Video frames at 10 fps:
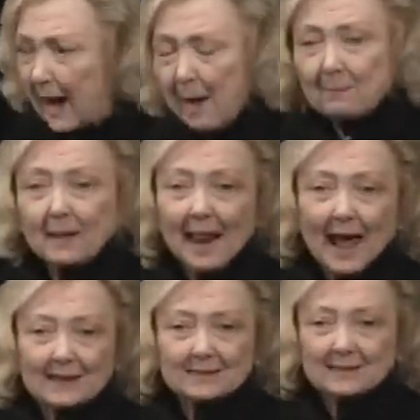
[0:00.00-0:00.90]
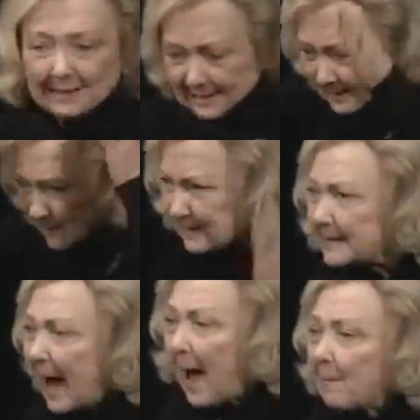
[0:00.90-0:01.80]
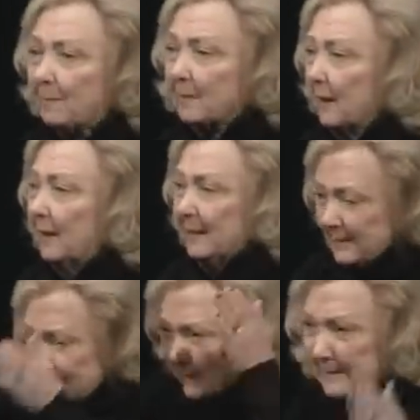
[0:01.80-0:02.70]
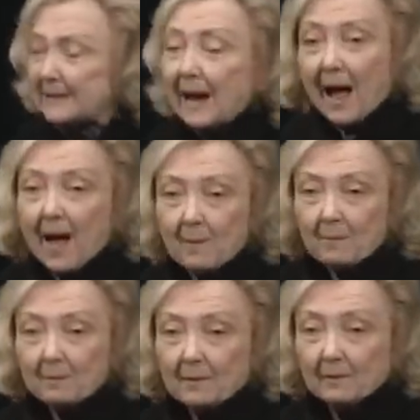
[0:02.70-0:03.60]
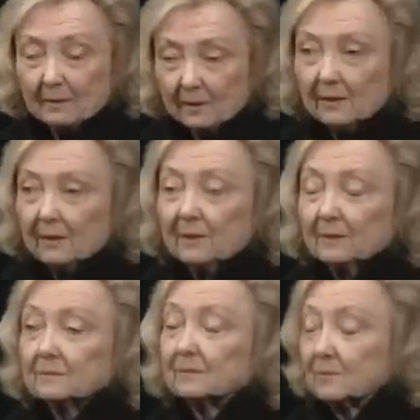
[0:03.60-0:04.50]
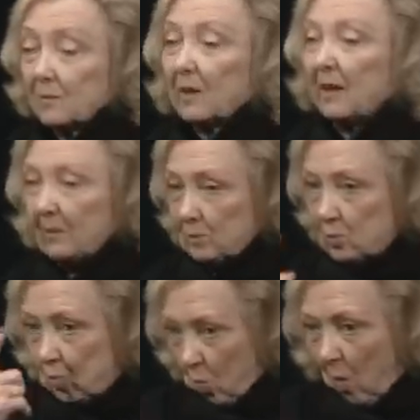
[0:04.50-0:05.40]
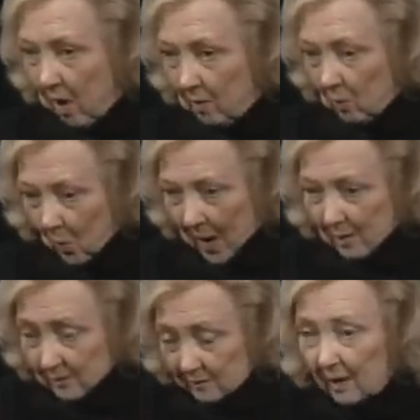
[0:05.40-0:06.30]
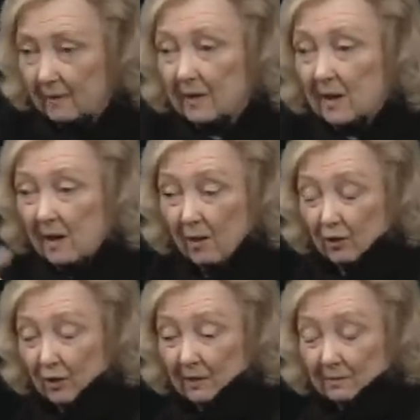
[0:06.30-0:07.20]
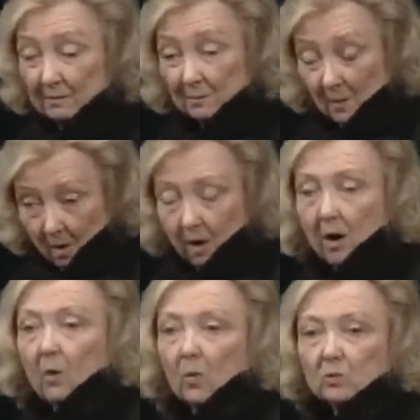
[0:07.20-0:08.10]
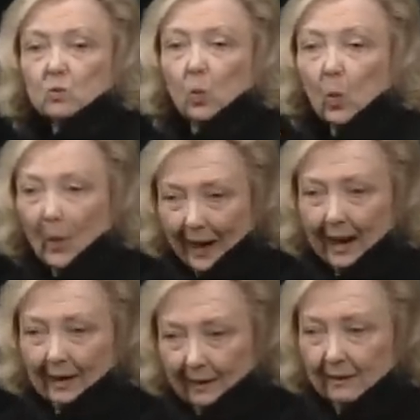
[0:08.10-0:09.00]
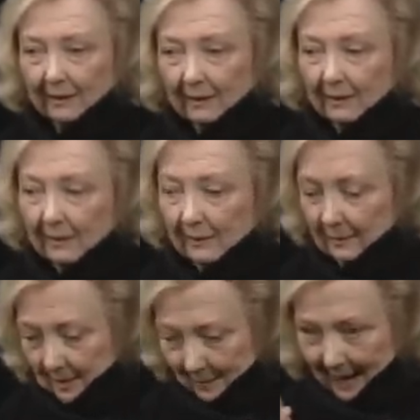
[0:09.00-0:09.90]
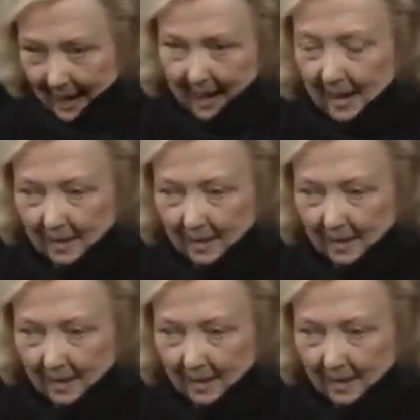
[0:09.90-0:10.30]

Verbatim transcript: everything. Stop classes. Stop the support. Stop everything that was happening. So that was one way that I was involved. I was also involved,